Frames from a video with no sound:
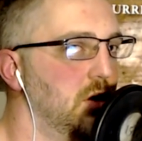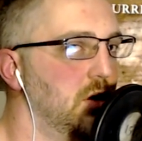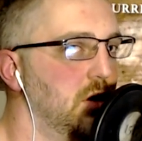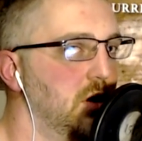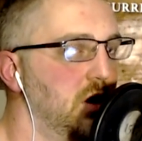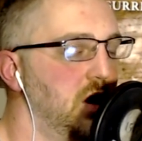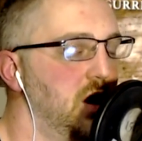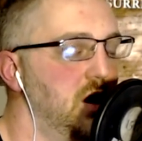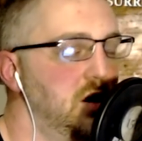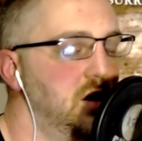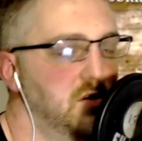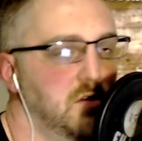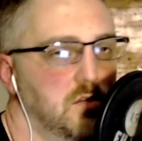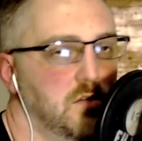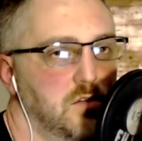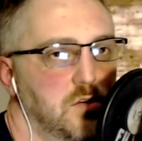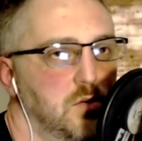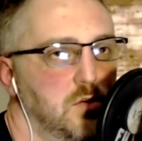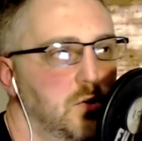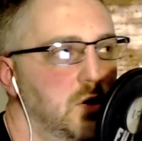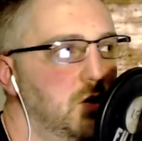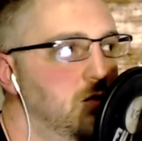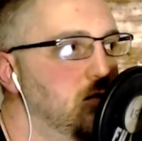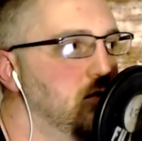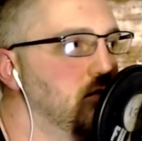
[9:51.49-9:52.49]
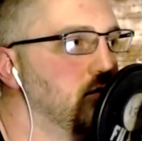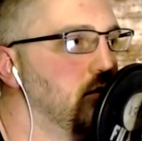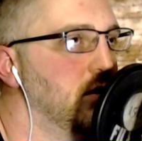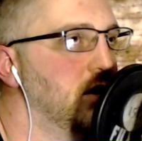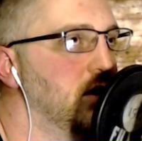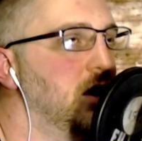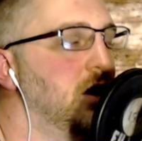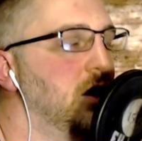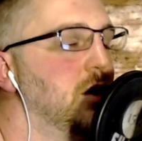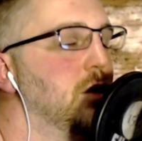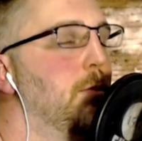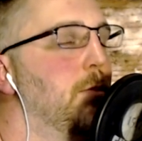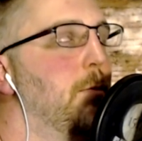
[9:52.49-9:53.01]
He just knew he was
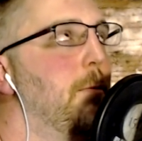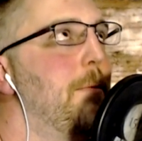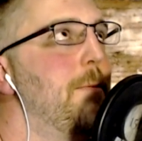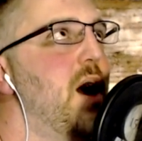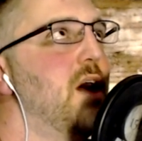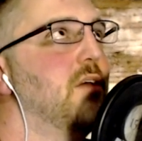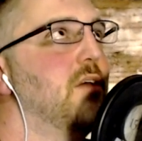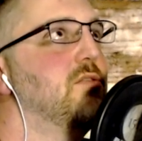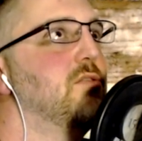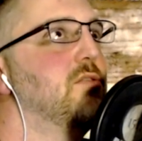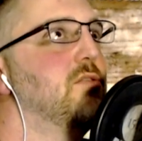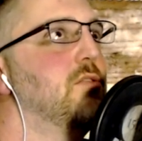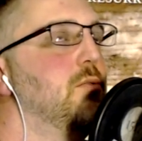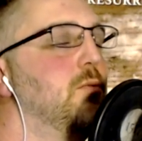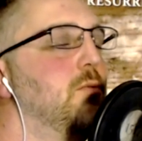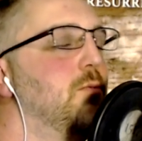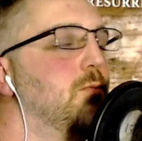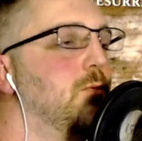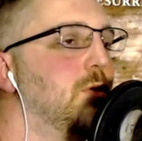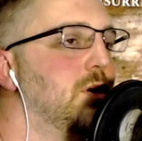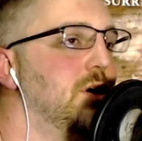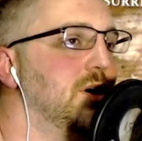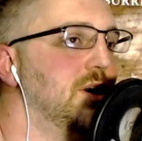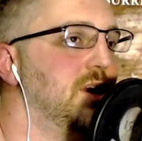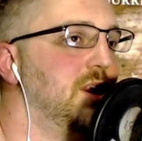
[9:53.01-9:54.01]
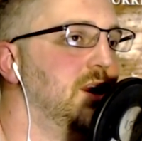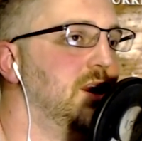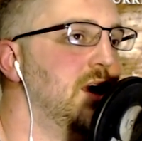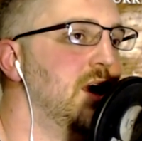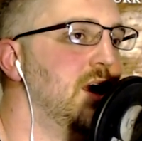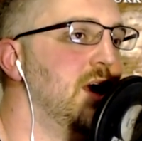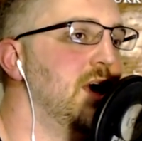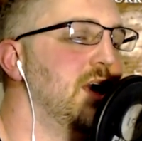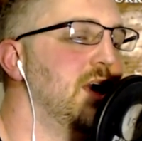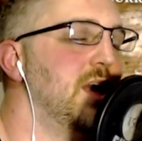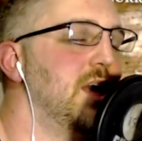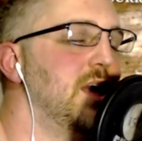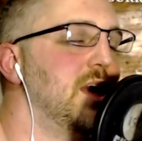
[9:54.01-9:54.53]
drinking the best wine
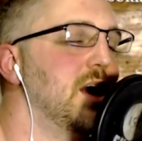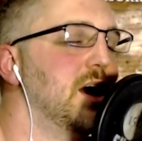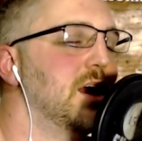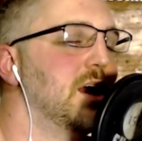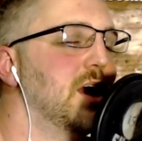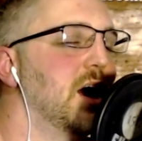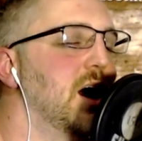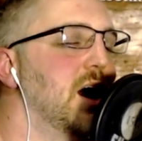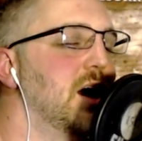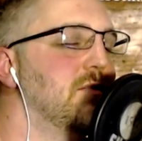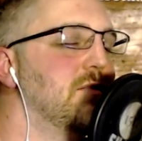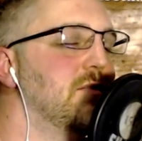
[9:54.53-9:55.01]
he had ever